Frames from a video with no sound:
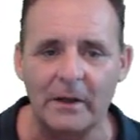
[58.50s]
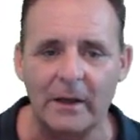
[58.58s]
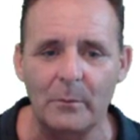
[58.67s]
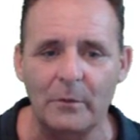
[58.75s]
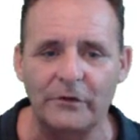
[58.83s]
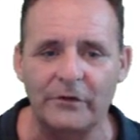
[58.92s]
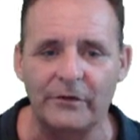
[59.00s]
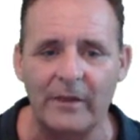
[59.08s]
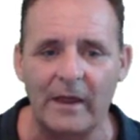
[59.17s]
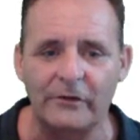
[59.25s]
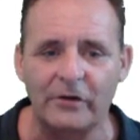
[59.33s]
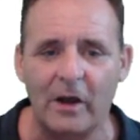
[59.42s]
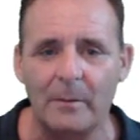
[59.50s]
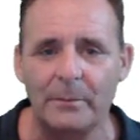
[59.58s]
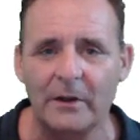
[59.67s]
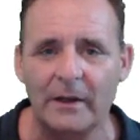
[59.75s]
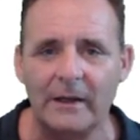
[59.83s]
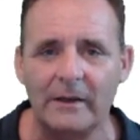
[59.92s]
plugin, which is their child
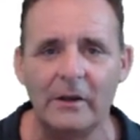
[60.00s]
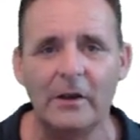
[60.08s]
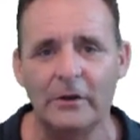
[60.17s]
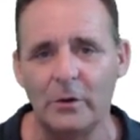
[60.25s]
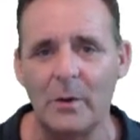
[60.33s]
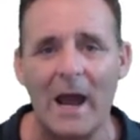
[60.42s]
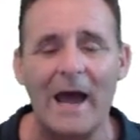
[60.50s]
plugin. You